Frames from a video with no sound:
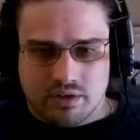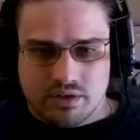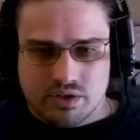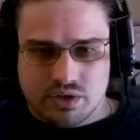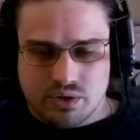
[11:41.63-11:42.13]

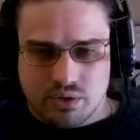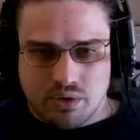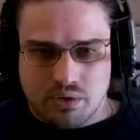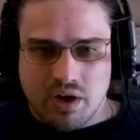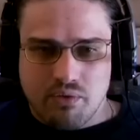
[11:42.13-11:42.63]
So
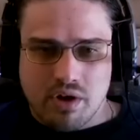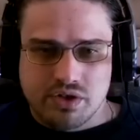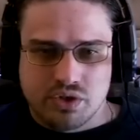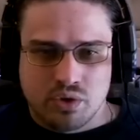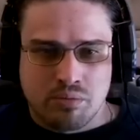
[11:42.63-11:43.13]
you can run
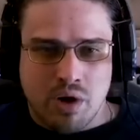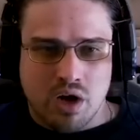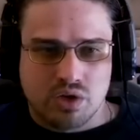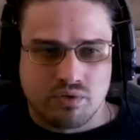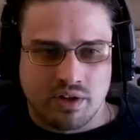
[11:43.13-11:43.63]
so
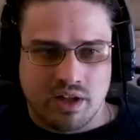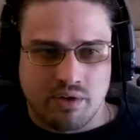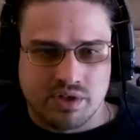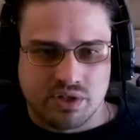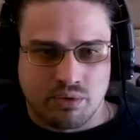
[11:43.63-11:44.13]
much with that
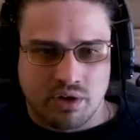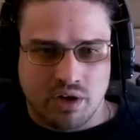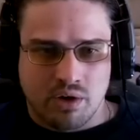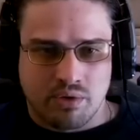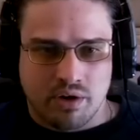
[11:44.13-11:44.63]
restoring
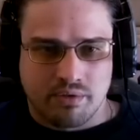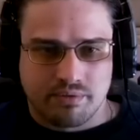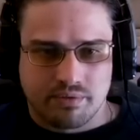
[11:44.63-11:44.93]
aura.